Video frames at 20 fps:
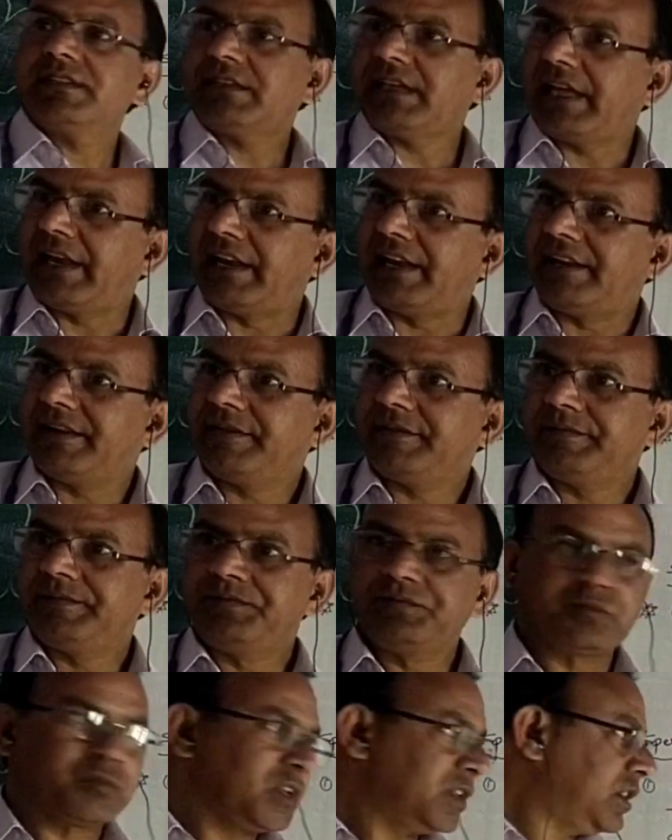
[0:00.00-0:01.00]
cell.
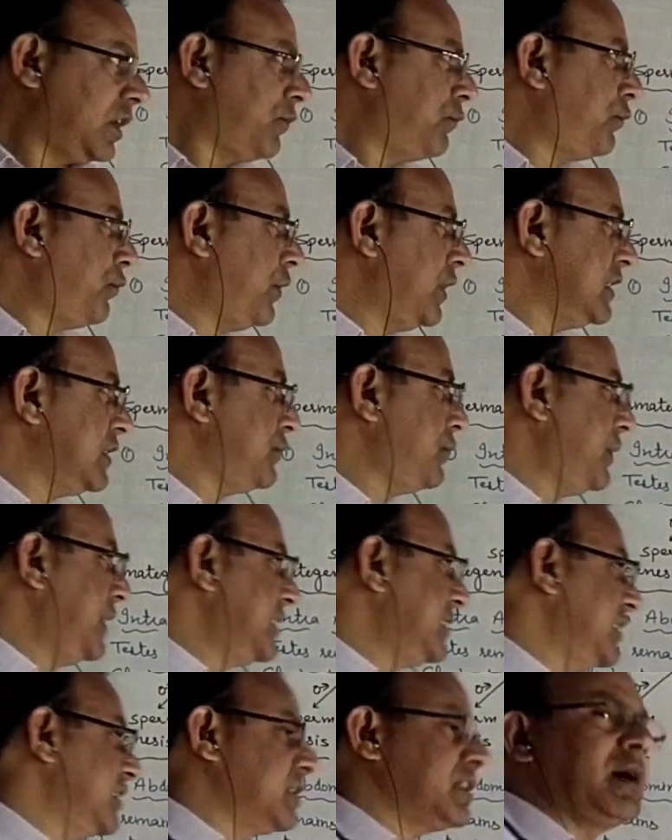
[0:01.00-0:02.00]
The first
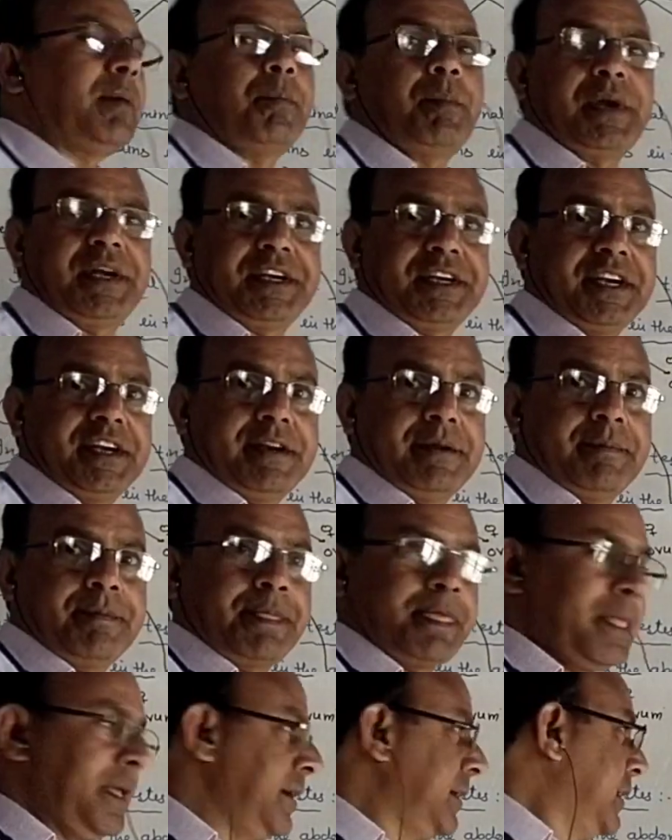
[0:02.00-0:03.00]
phase is complete.
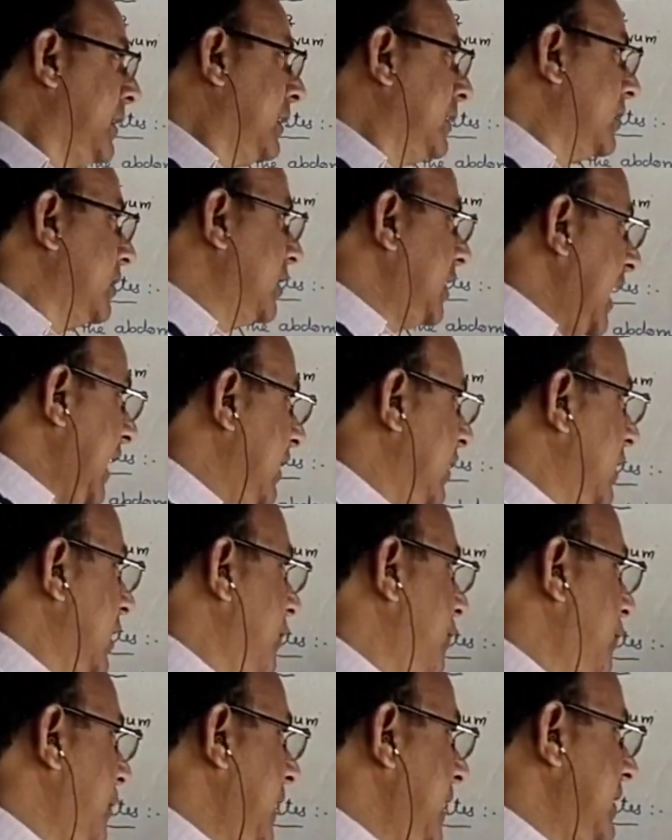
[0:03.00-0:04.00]
Then
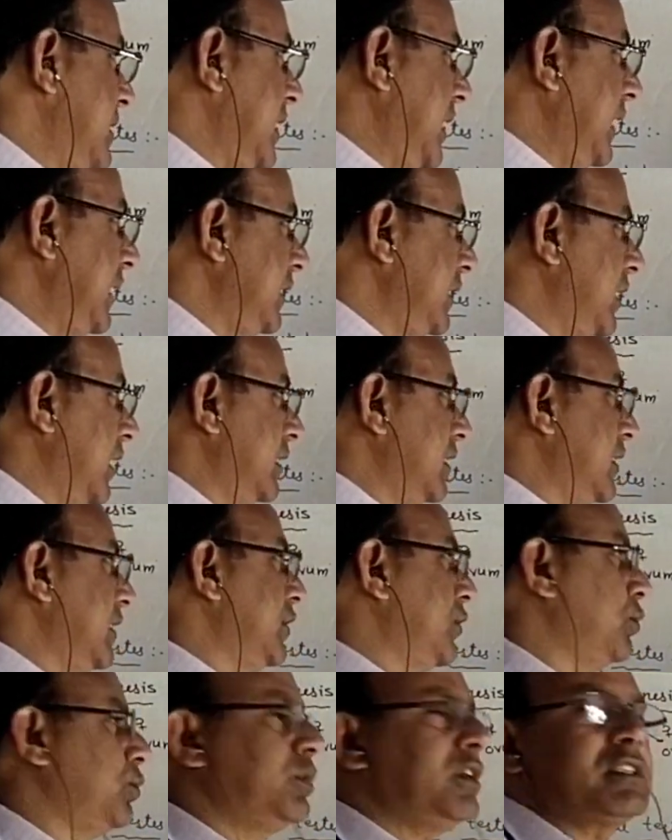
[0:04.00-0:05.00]
the phase enters
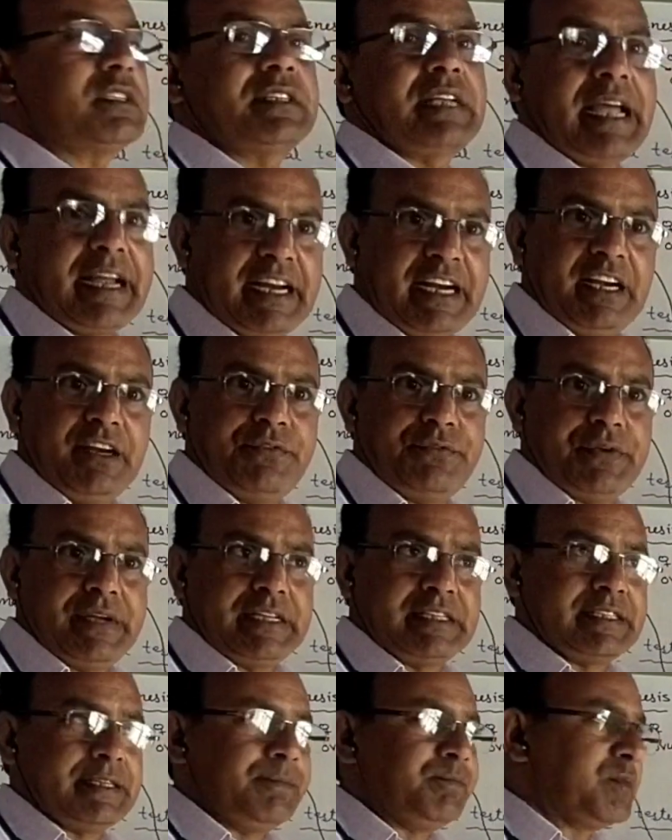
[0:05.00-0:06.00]
into the second
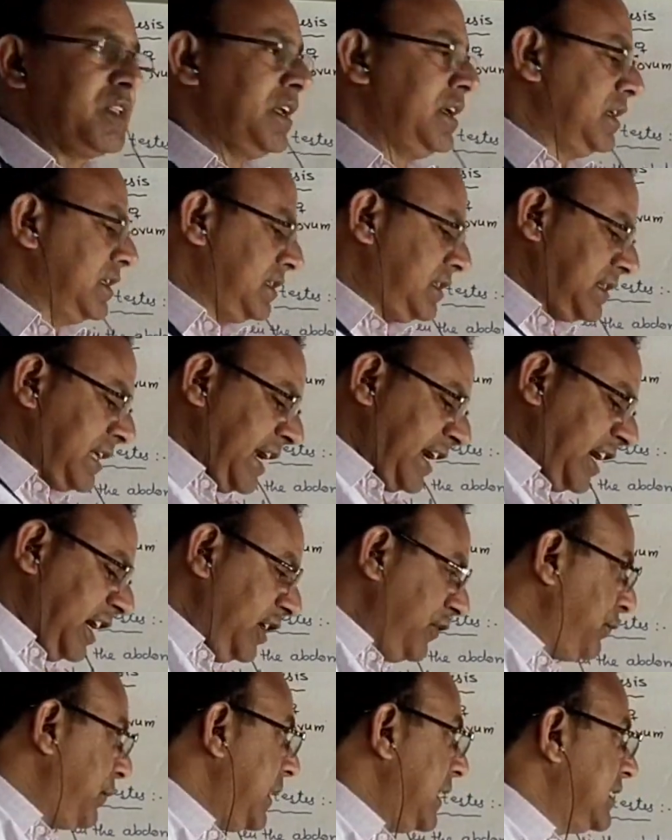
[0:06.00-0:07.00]
phase.
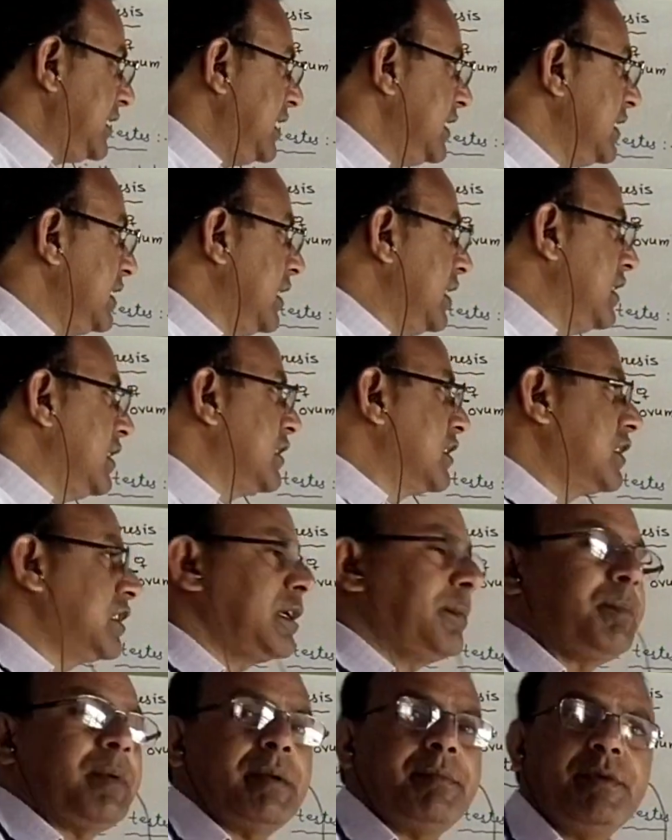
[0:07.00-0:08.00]
Second phase is
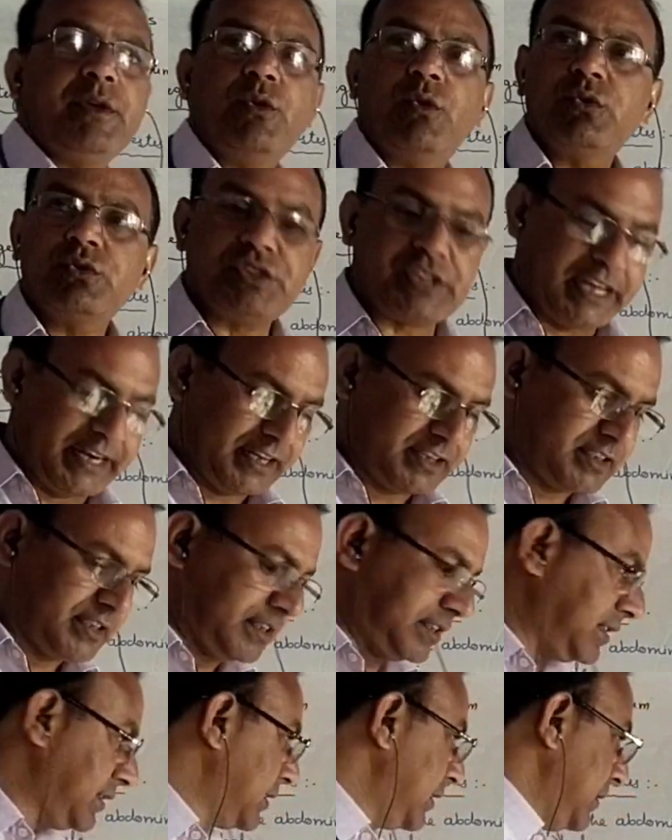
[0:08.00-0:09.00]

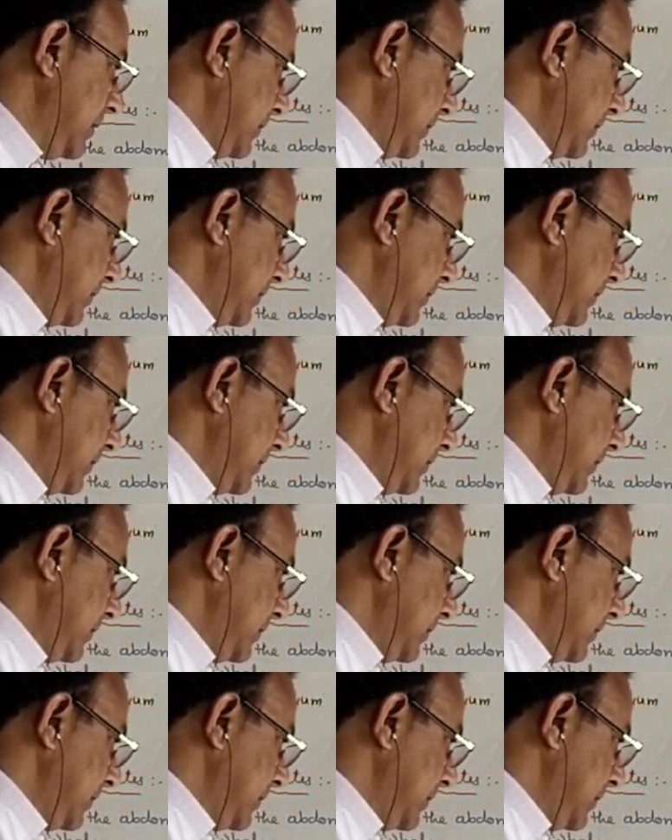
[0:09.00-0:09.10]
spermatogenesis.